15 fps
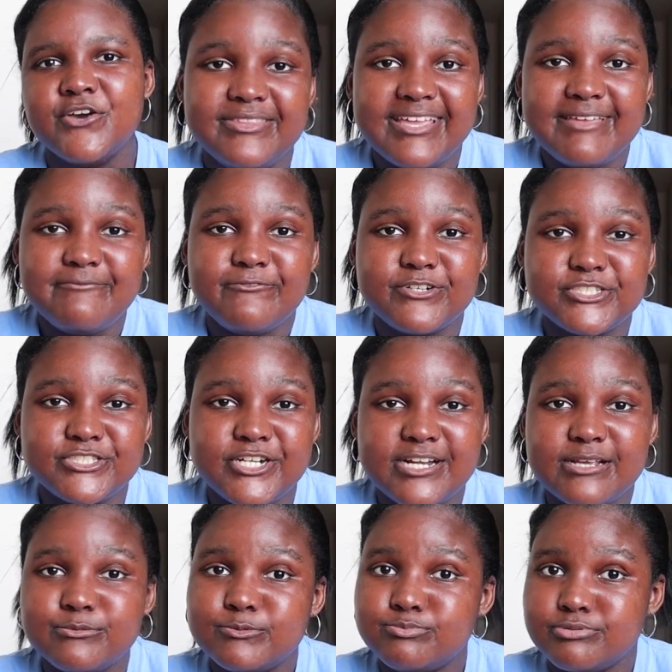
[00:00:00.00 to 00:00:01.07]
When the game first
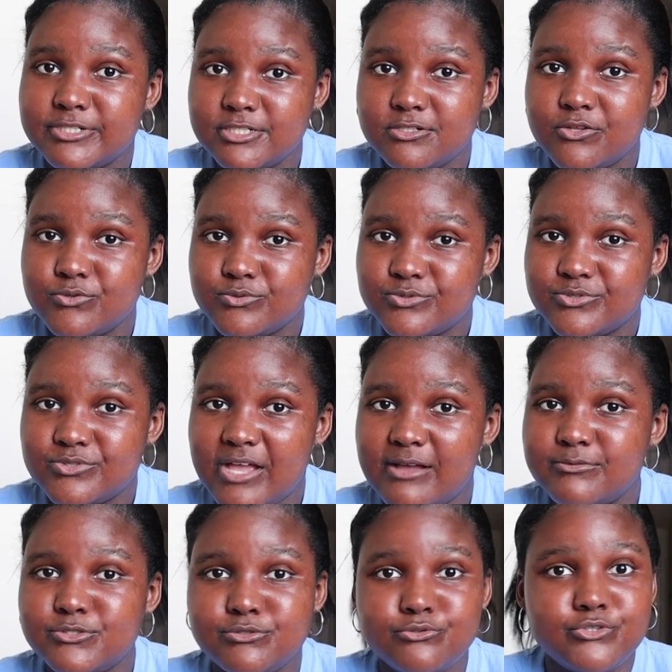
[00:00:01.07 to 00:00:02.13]
started, it was pretty close.
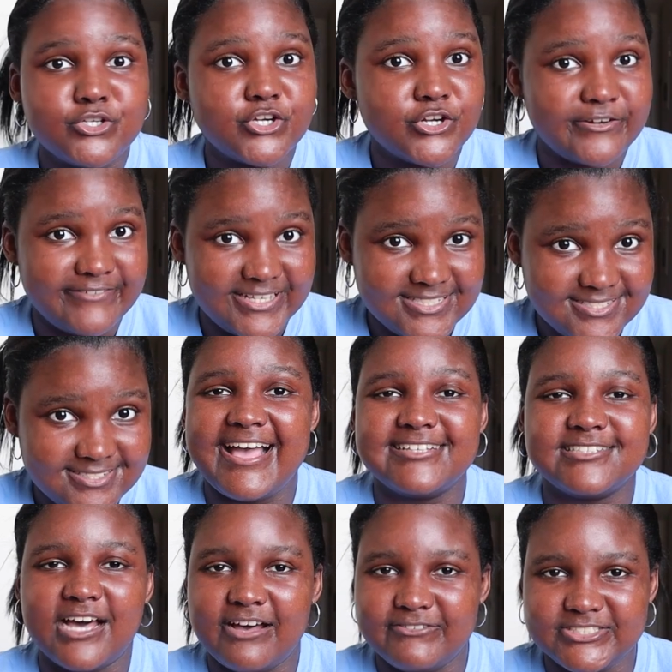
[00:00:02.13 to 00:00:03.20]
I was a little nervous,
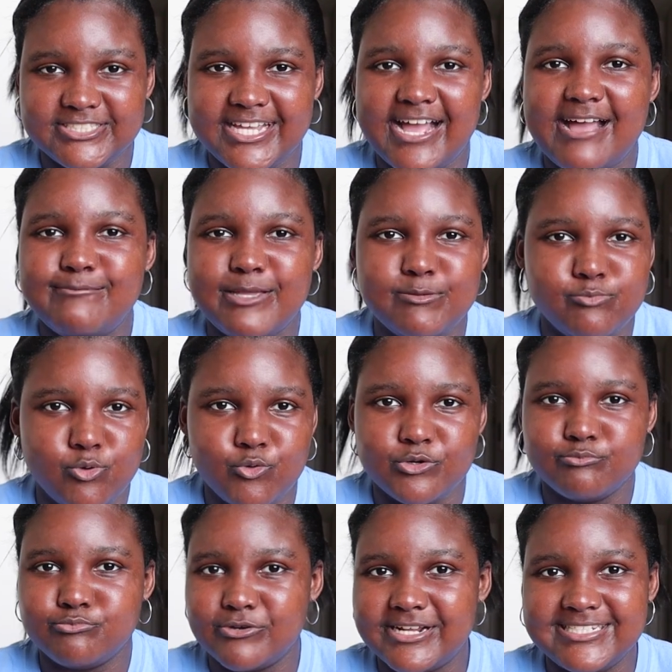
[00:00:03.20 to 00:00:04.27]
as obviously I'm a
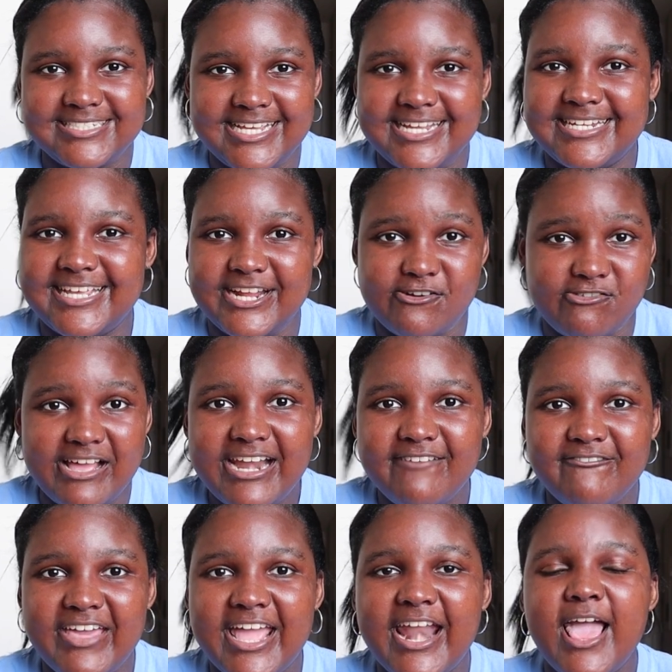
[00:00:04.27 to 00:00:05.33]
born, bred, dead
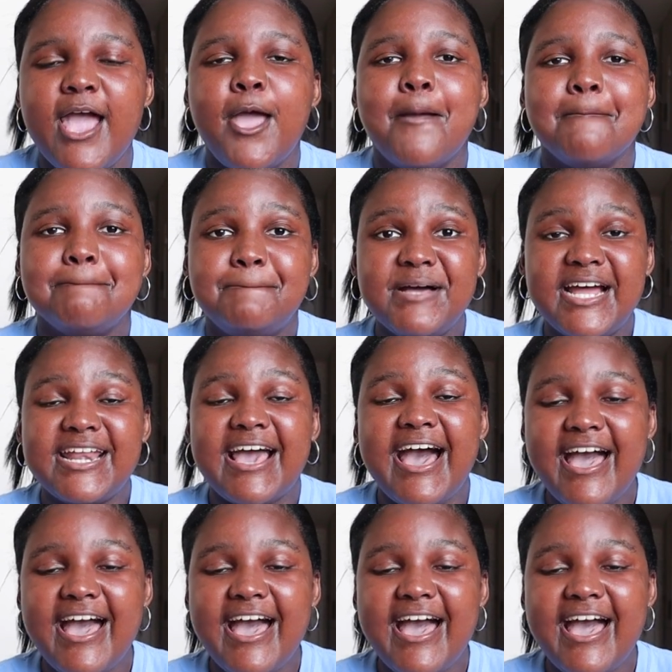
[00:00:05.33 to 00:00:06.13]
Carolina fan, but